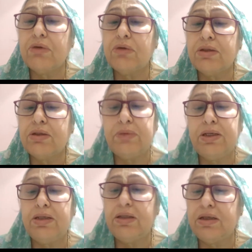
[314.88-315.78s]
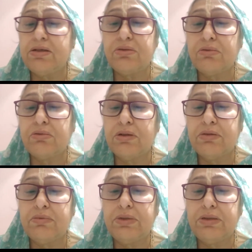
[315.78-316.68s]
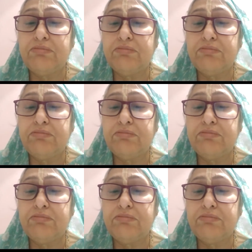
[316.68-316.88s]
other way, there is no other way.